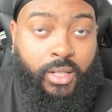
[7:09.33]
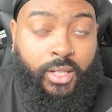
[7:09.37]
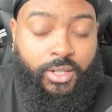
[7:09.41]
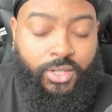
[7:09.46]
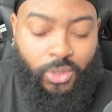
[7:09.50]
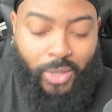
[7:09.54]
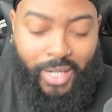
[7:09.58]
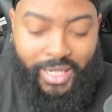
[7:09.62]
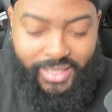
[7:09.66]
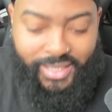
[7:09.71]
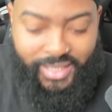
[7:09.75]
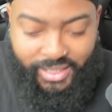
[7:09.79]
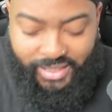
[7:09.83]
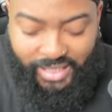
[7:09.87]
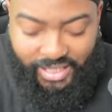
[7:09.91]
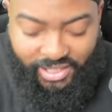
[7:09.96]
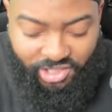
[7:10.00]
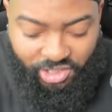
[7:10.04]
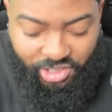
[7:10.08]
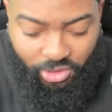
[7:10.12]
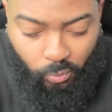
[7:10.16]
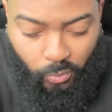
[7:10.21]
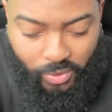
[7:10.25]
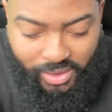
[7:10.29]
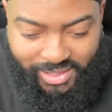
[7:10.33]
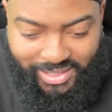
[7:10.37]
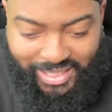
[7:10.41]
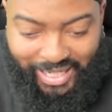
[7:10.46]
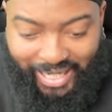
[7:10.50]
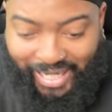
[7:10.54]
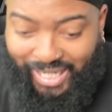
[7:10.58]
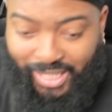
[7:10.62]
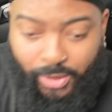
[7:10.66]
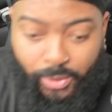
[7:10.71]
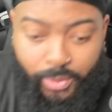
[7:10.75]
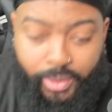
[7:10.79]
So I think they should
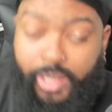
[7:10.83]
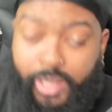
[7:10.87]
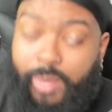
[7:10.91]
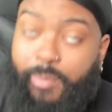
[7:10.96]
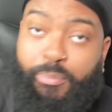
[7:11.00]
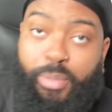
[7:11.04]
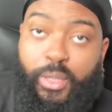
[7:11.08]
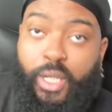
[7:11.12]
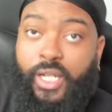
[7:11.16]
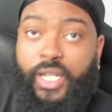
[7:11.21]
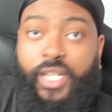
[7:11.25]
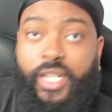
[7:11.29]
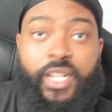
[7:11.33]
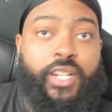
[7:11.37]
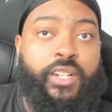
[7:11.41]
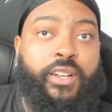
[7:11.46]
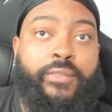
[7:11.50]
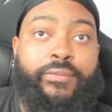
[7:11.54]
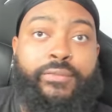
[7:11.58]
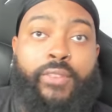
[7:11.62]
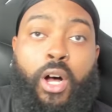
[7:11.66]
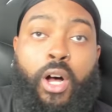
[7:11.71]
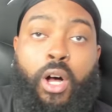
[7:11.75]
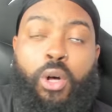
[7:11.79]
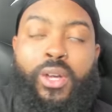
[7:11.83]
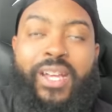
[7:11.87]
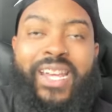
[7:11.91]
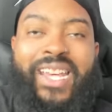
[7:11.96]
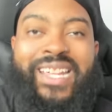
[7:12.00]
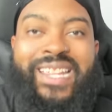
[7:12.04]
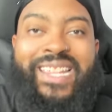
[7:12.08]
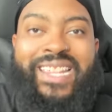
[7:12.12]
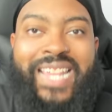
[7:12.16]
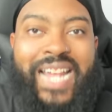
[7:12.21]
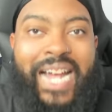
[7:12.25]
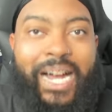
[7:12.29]
retire it, put it in the vault,
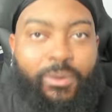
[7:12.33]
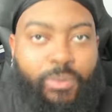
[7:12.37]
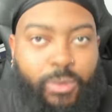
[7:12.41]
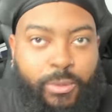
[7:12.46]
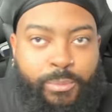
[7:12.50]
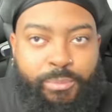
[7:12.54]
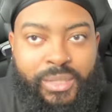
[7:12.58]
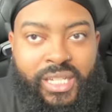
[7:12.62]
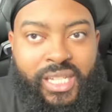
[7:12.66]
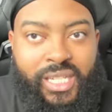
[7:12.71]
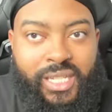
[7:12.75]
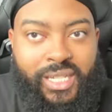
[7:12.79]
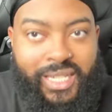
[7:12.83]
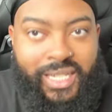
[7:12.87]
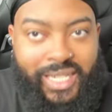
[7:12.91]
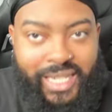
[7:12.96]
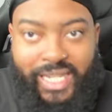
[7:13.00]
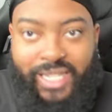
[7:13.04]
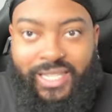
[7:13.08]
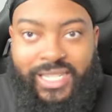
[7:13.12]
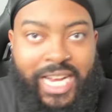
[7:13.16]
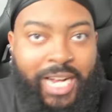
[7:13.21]
and that would be it.